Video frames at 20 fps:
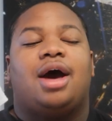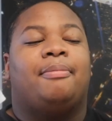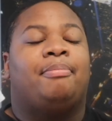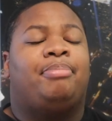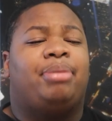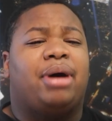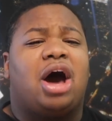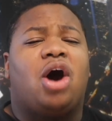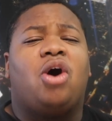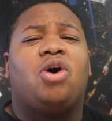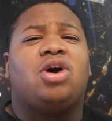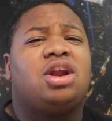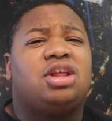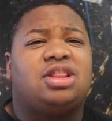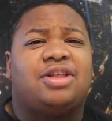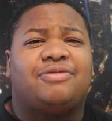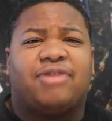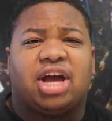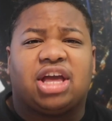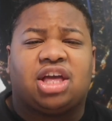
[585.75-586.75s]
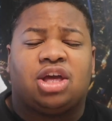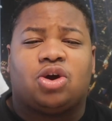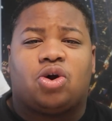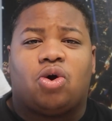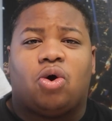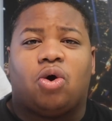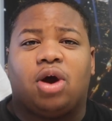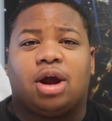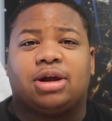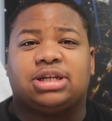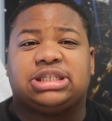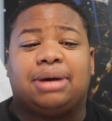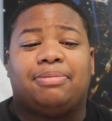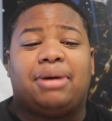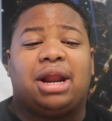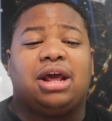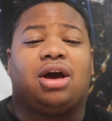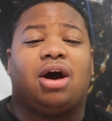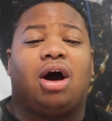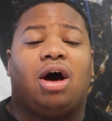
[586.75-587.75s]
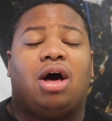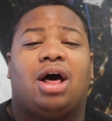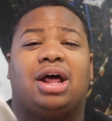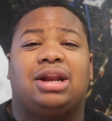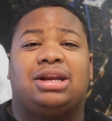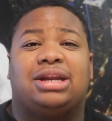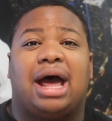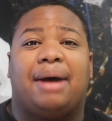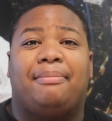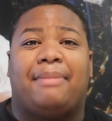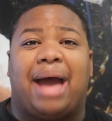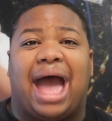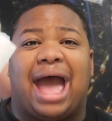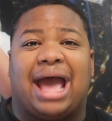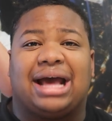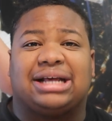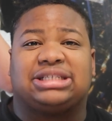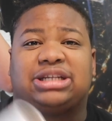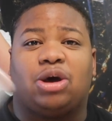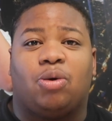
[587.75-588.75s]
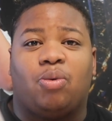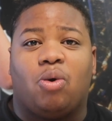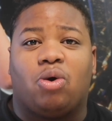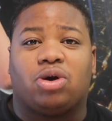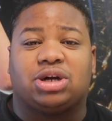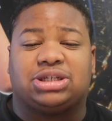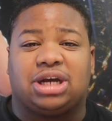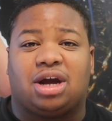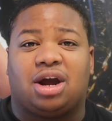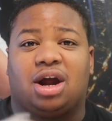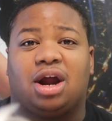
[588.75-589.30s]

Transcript: But order in court. Somebody call a dump award to